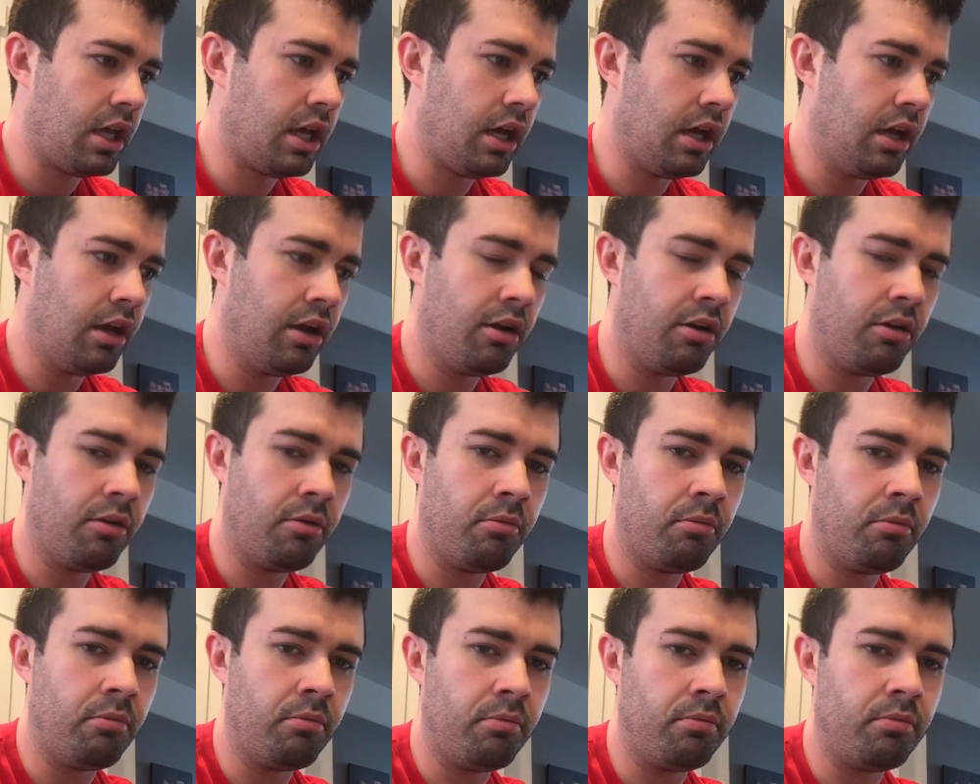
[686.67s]

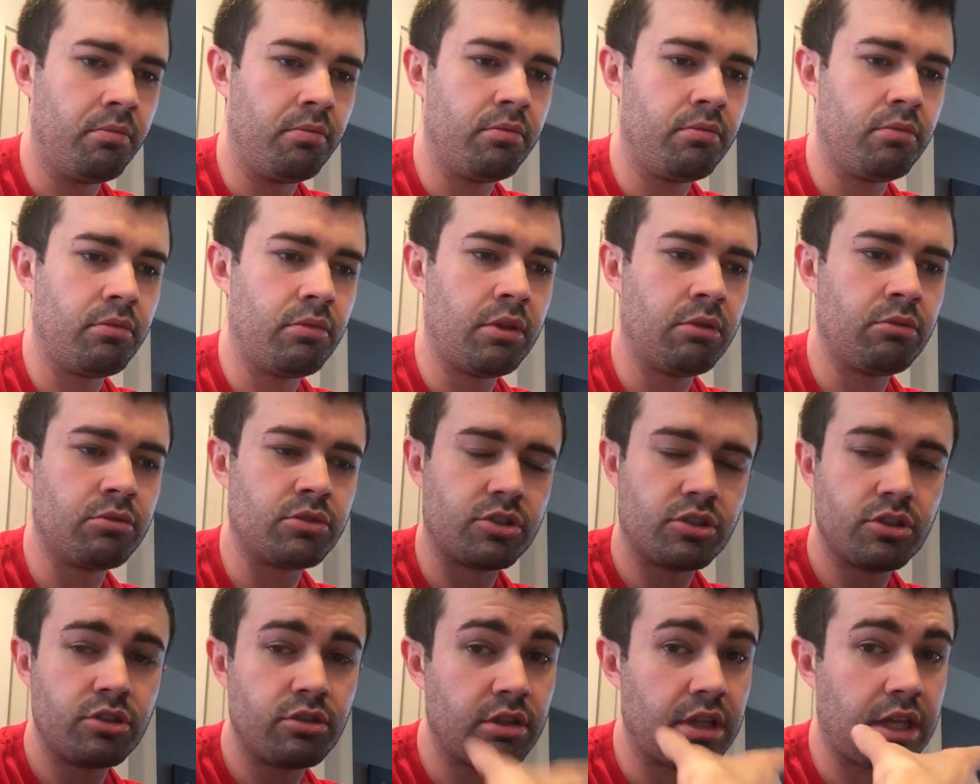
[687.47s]
Then
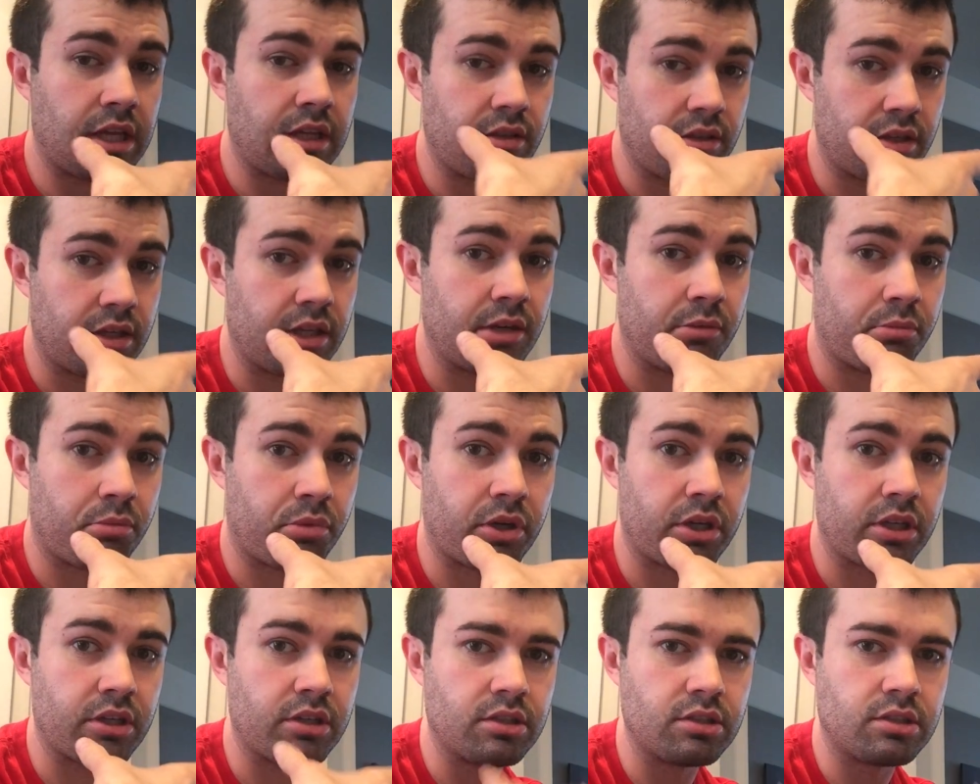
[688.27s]
once you do that, you get a
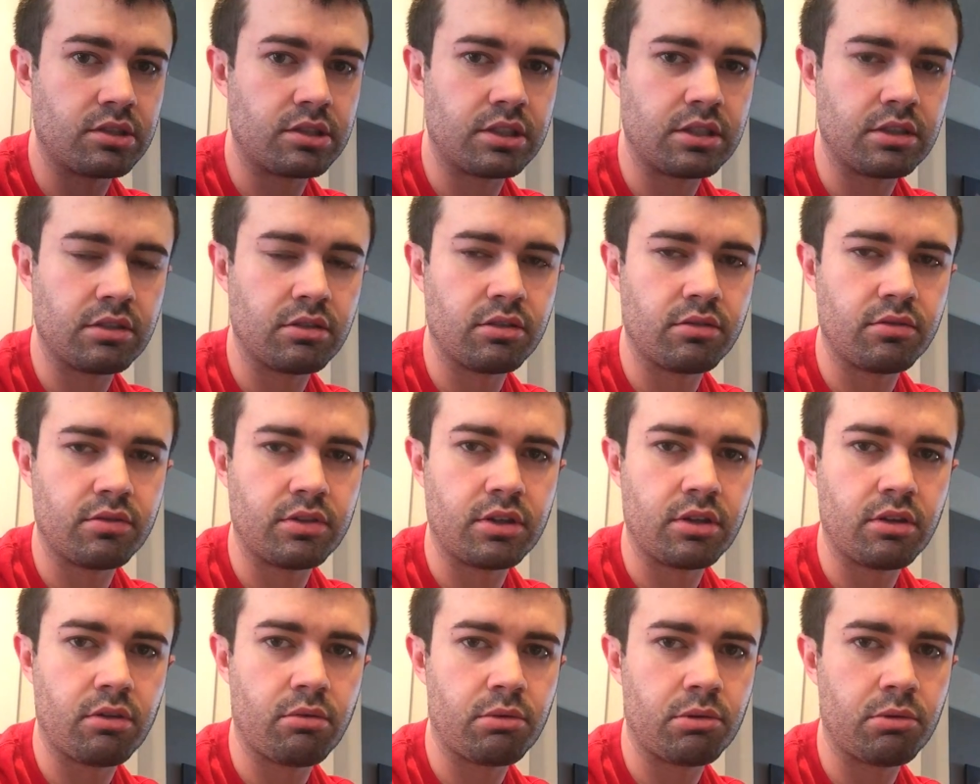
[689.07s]
pretty good seal. The
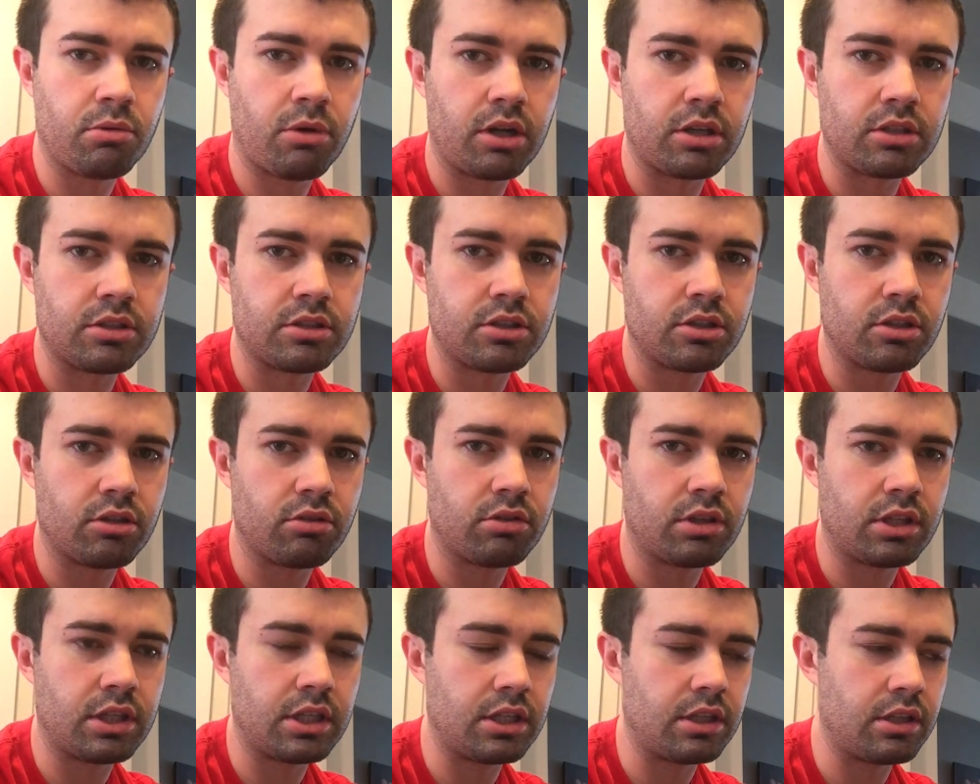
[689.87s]
video we watched
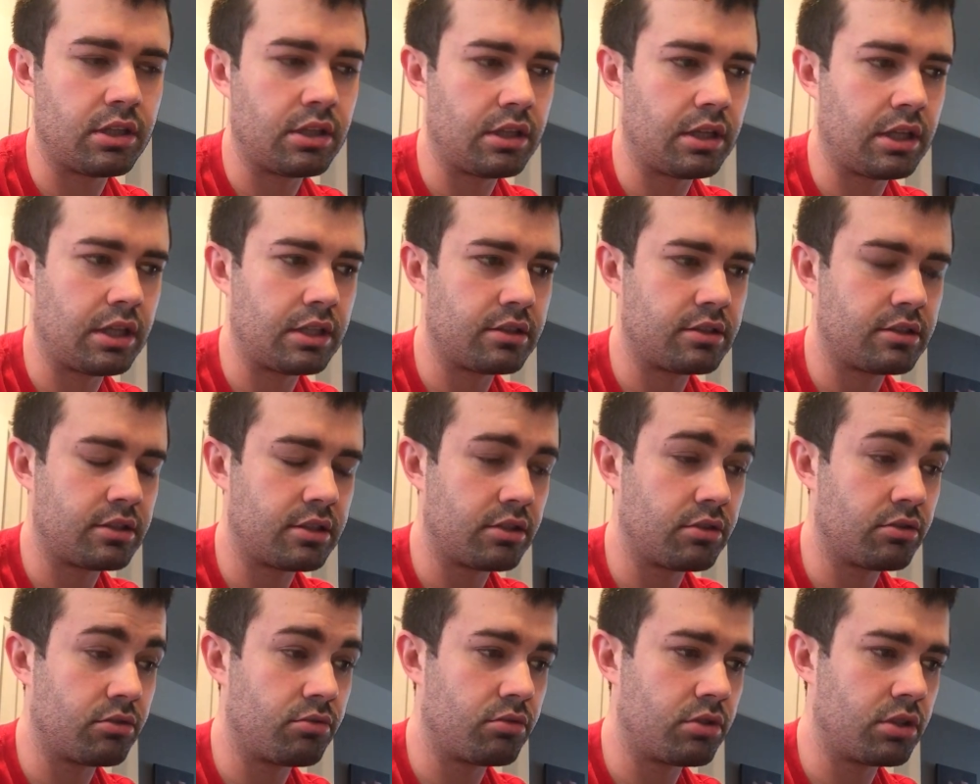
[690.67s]
showed that
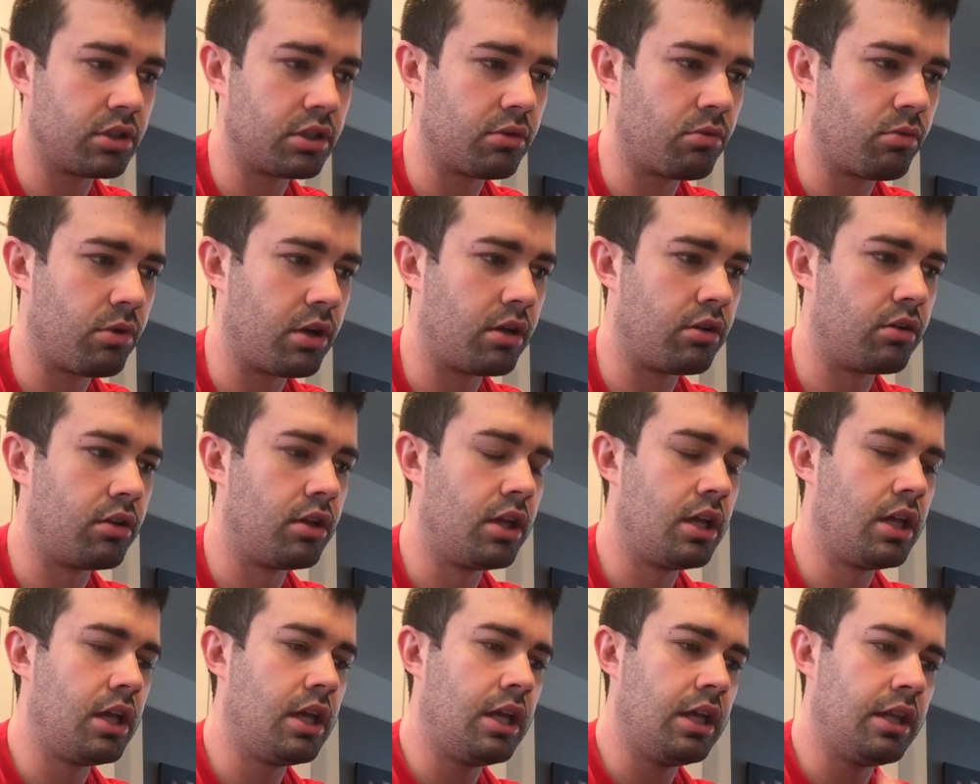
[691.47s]
sealed really well.
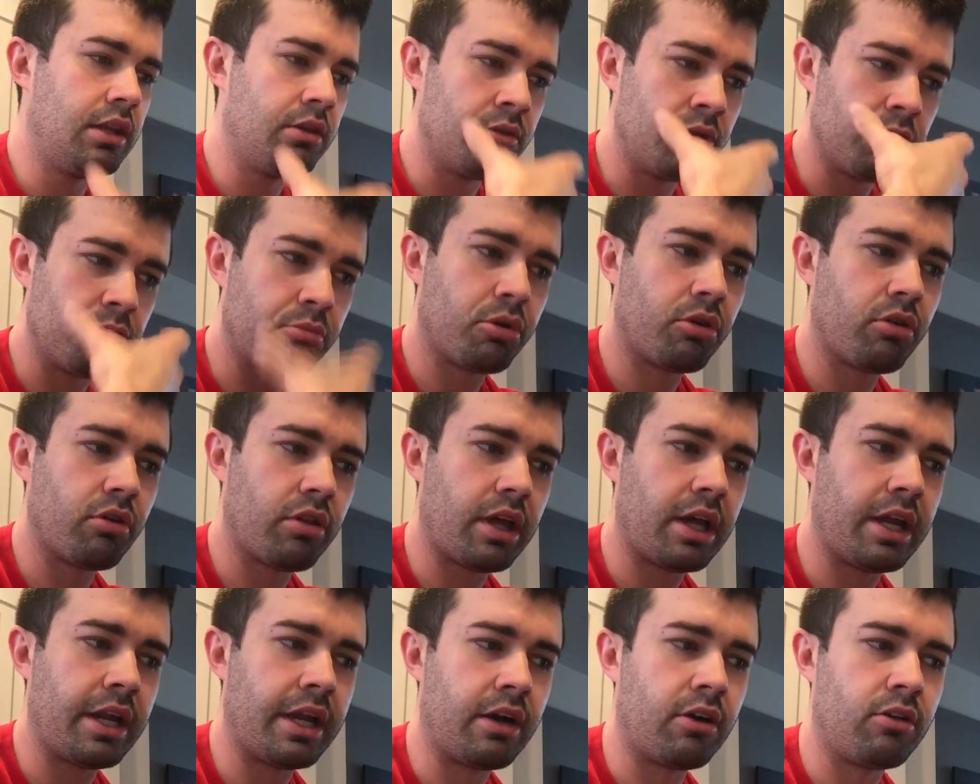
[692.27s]
And when you pull
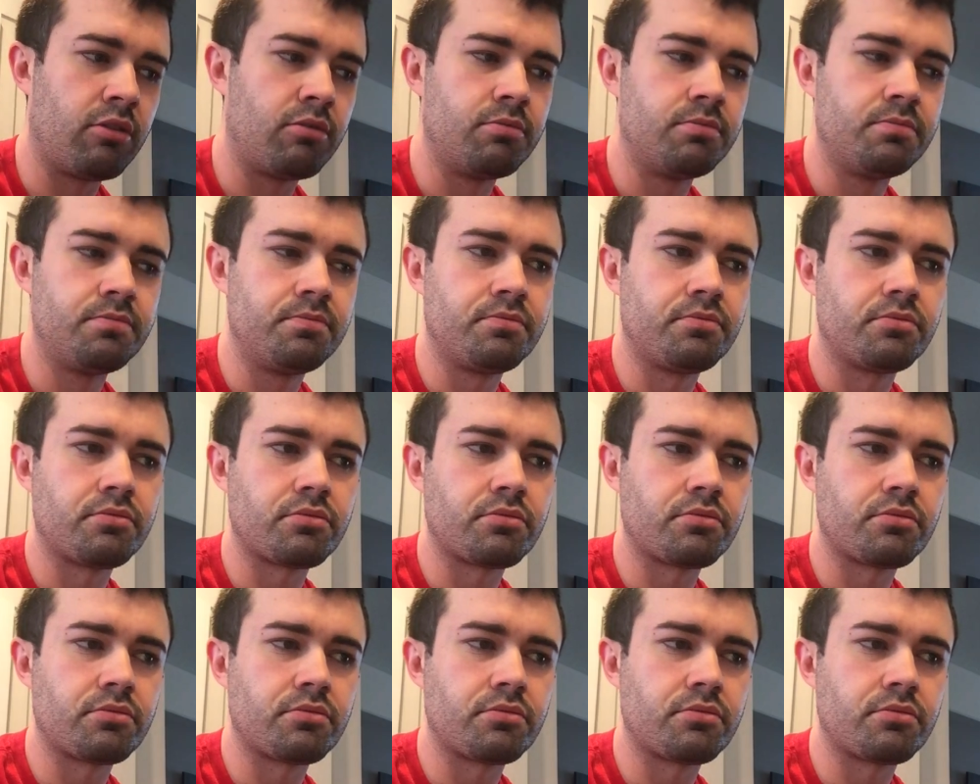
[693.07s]
that out,